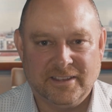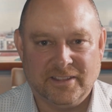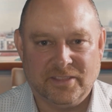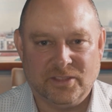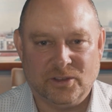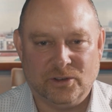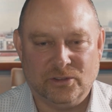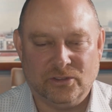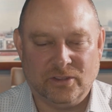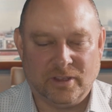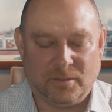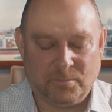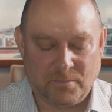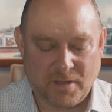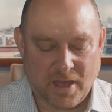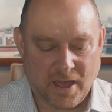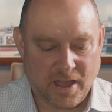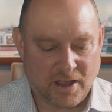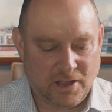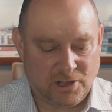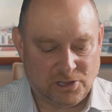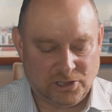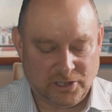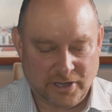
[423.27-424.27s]
There's
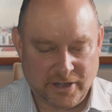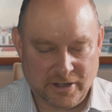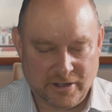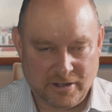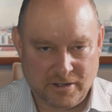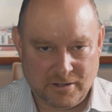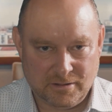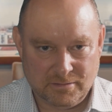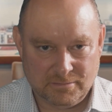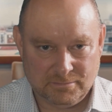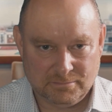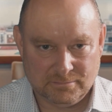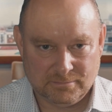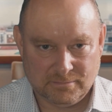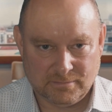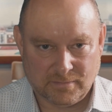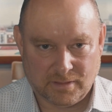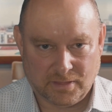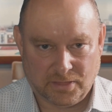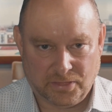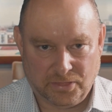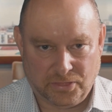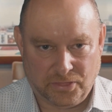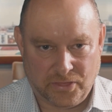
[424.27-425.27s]
a clear
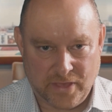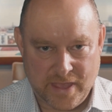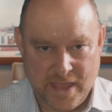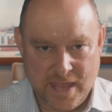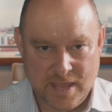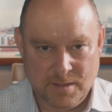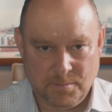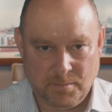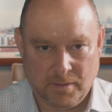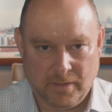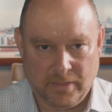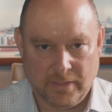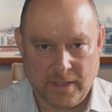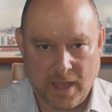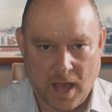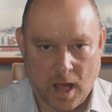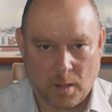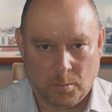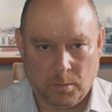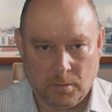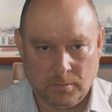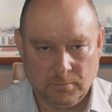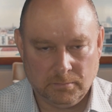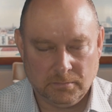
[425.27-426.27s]
theme in the
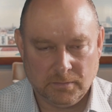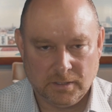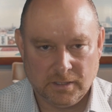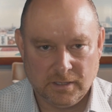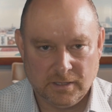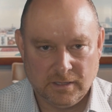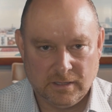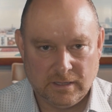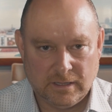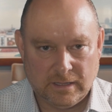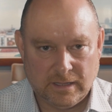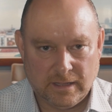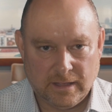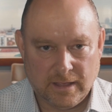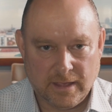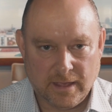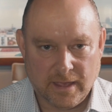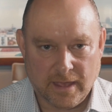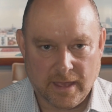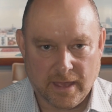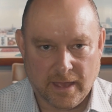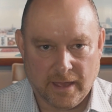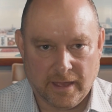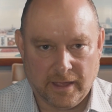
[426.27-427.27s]
album,
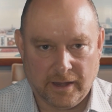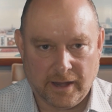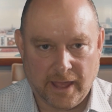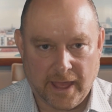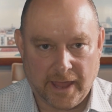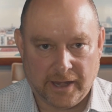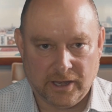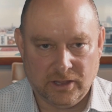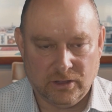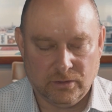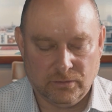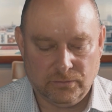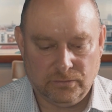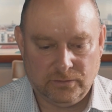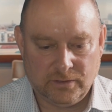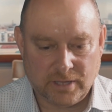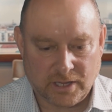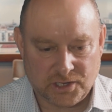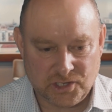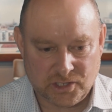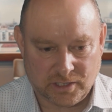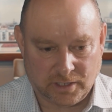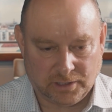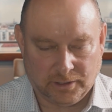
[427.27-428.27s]
and you've
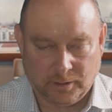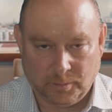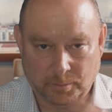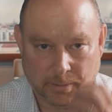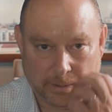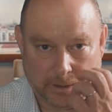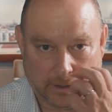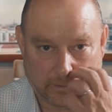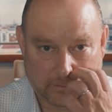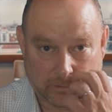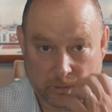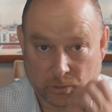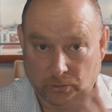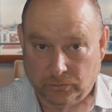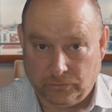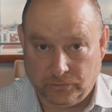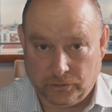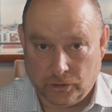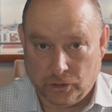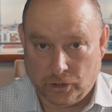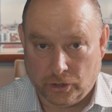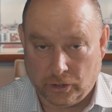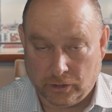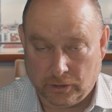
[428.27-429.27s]
touched a little bit on, of course,
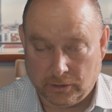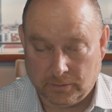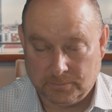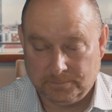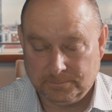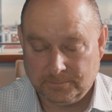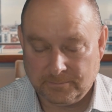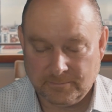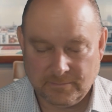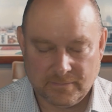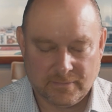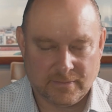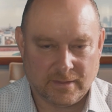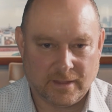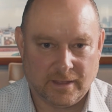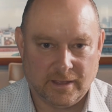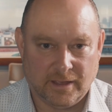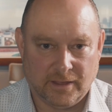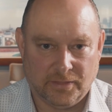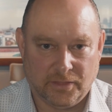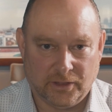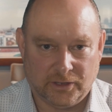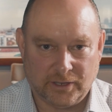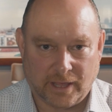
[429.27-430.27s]

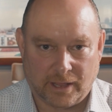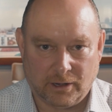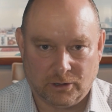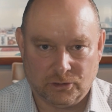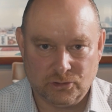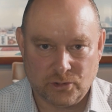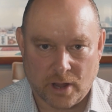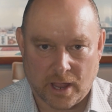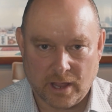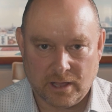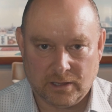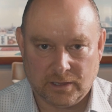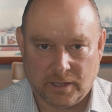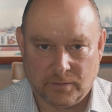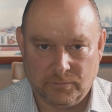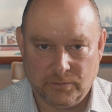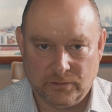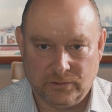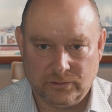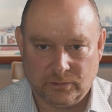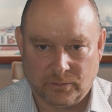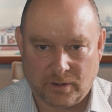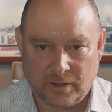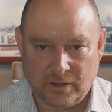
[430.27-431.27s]
the title track, "Love
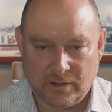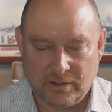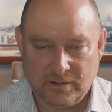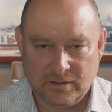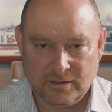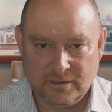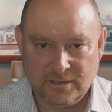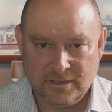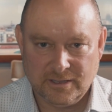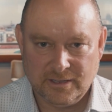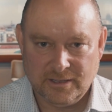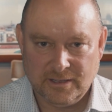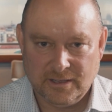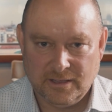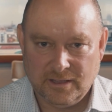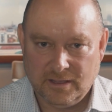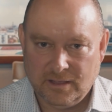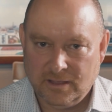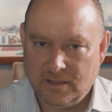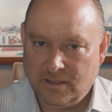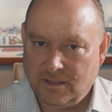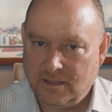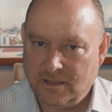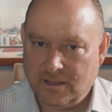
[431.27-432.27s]
Is Surrender."
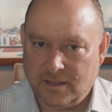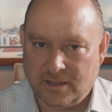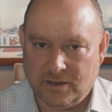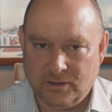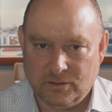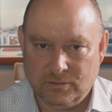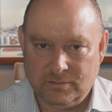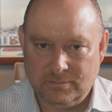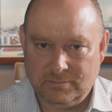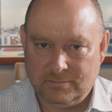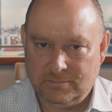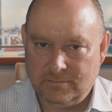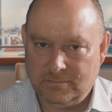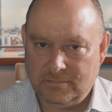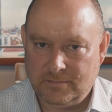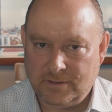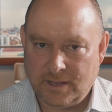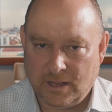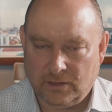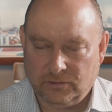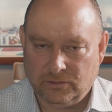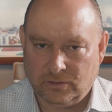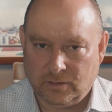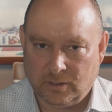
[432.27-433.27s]
Can you
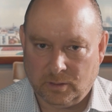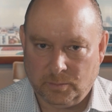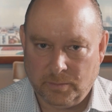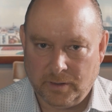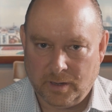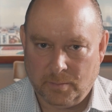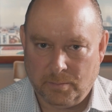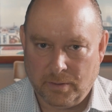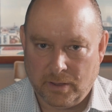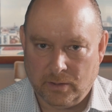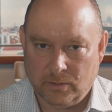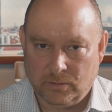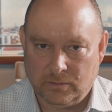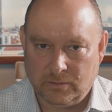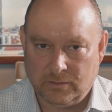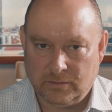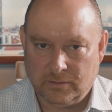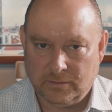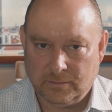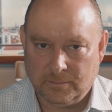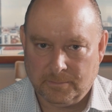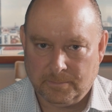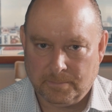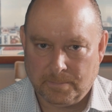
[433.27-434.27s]
tell us a little bit
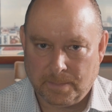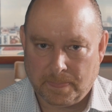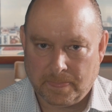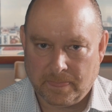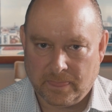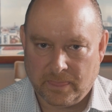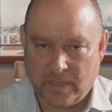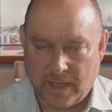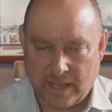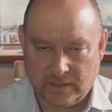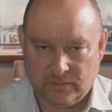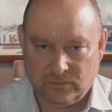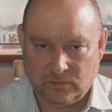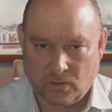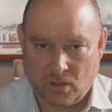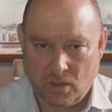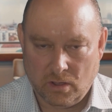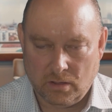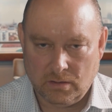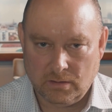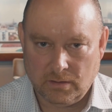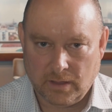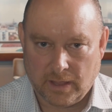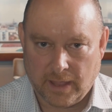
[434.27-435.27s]
about that
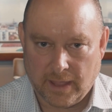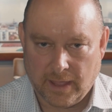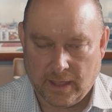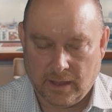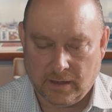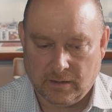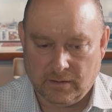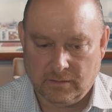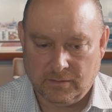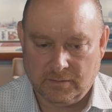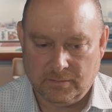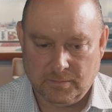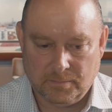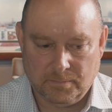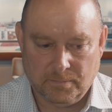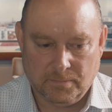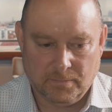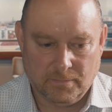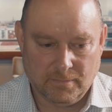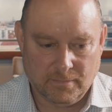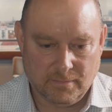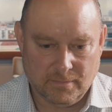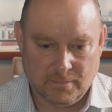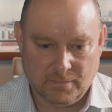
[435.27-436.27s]
song and
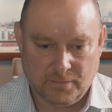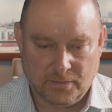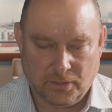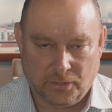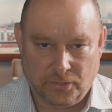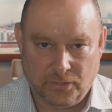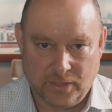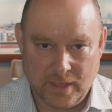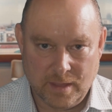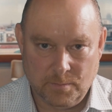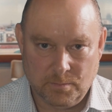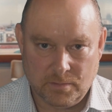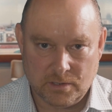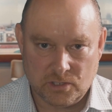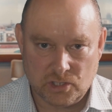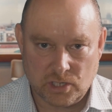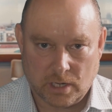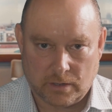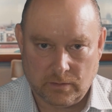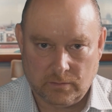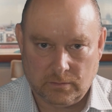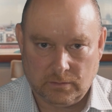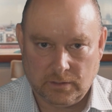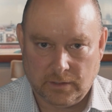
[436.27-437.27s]
the theme in
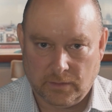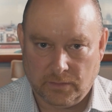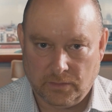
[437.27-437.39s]
general